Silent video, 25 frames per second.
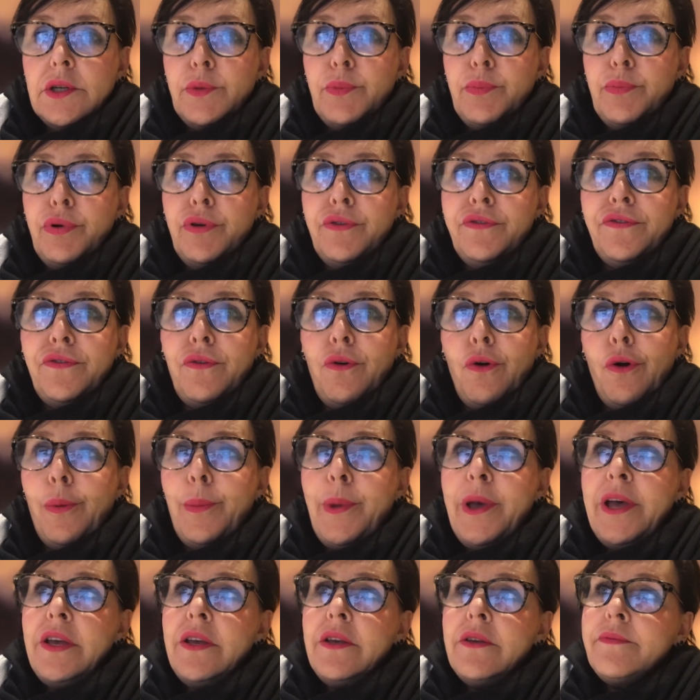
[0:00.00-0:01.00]

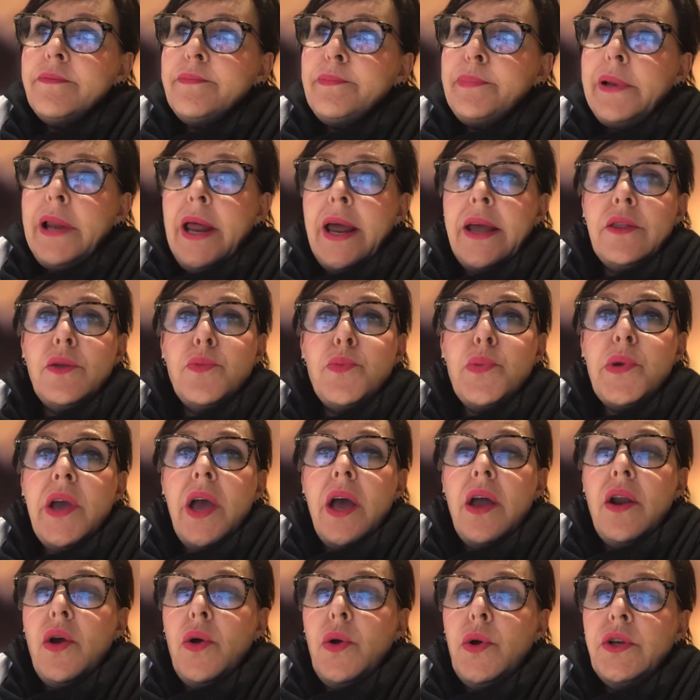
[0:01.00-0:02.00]
performer, playing the
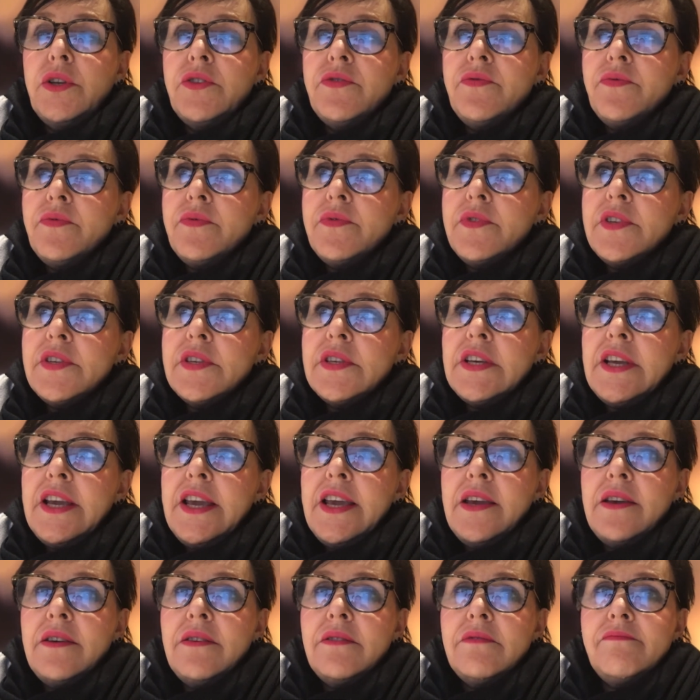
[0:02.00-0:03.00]
piano and
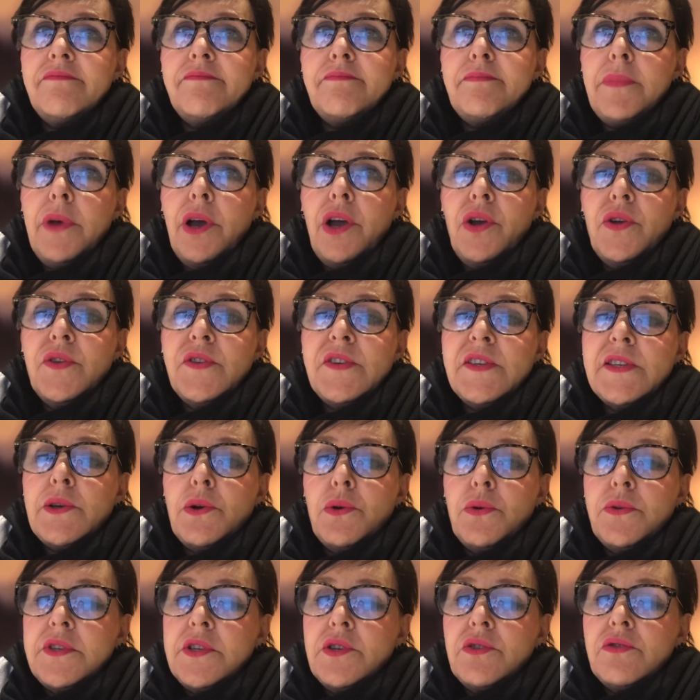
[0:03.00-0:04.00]
singing my own
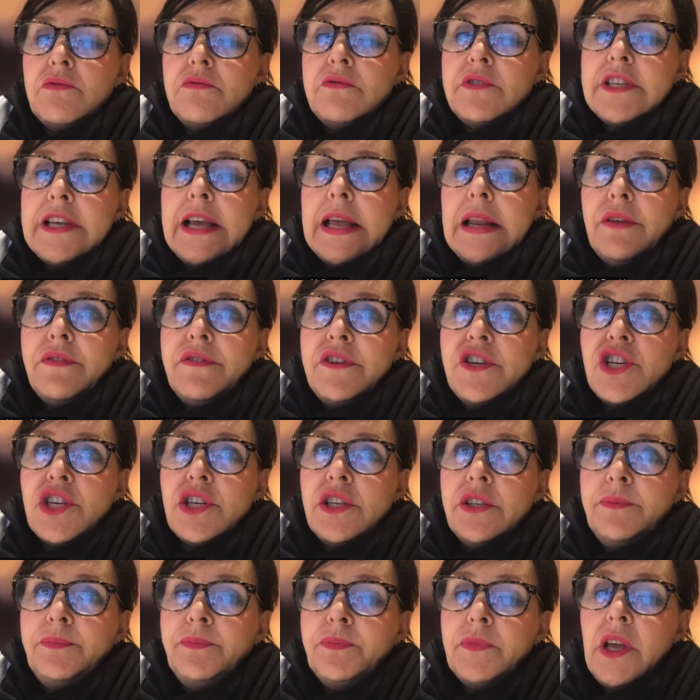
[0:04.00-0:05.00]
songs on
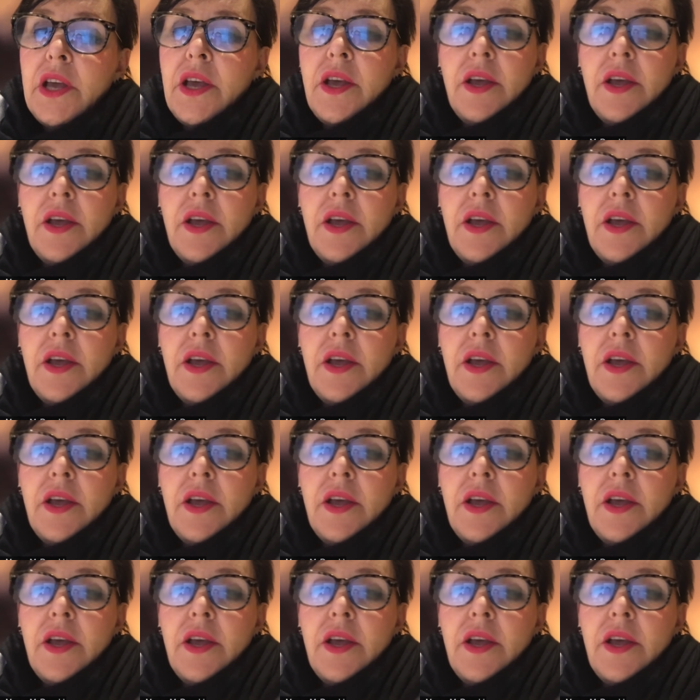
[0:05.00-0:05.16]
television.